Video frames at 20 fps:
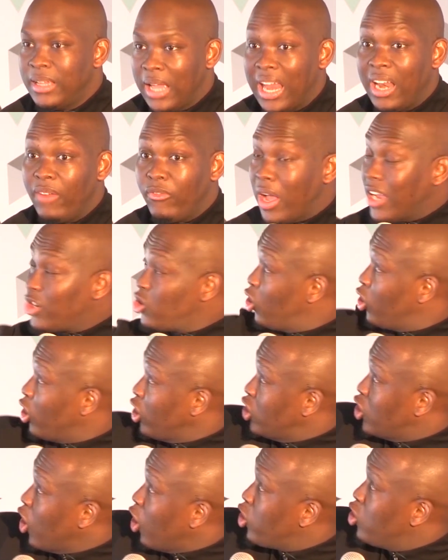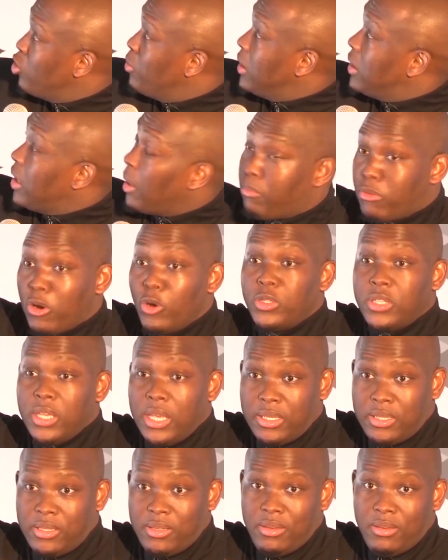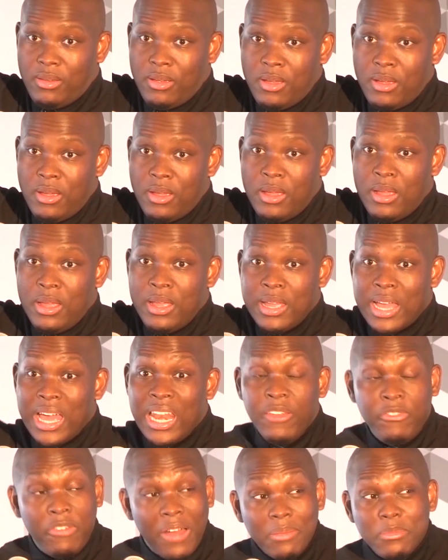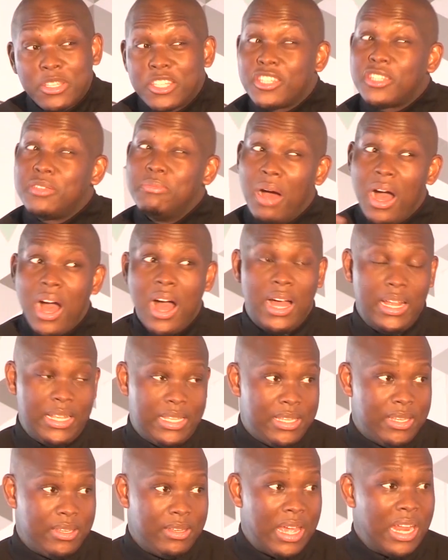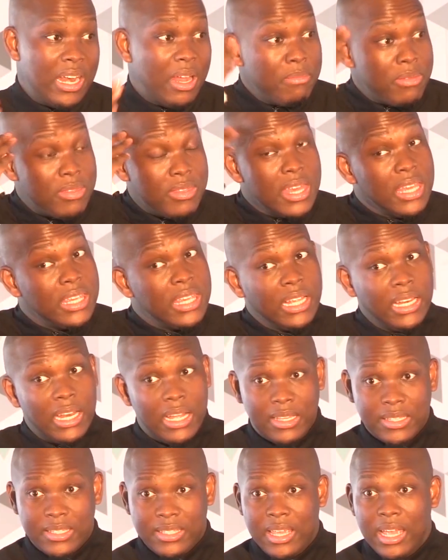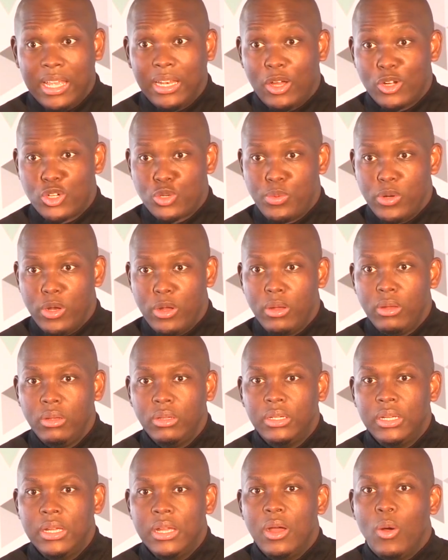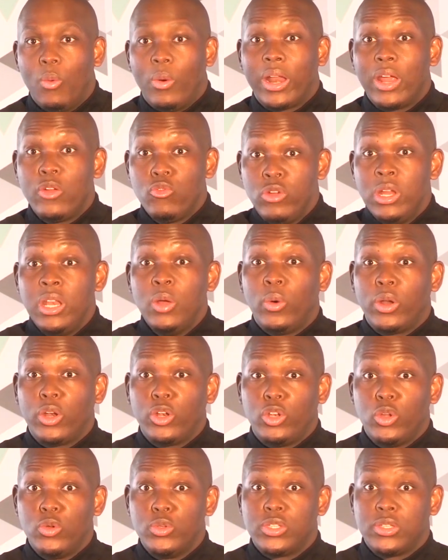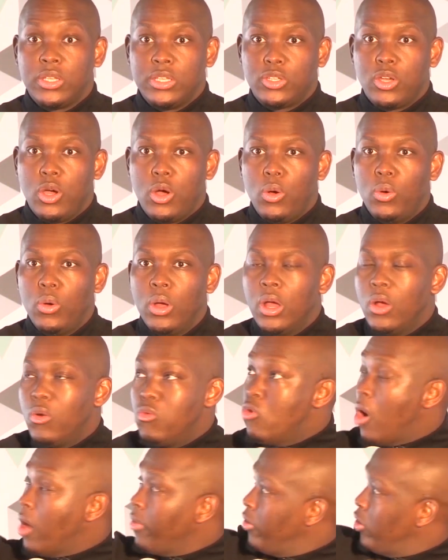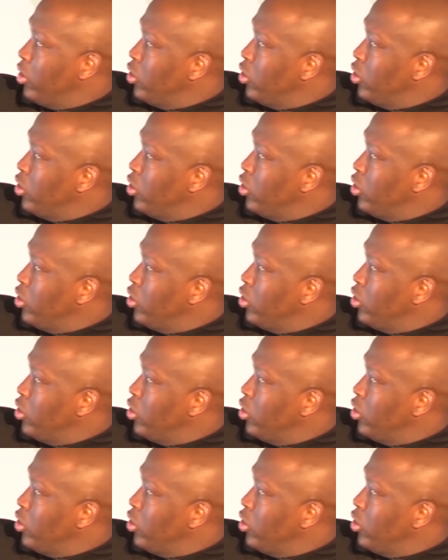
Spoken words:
And I've actually got to document that process. And if I'm smart and I'm thinking like a scale entrepreneur, what I really want to do is go, rather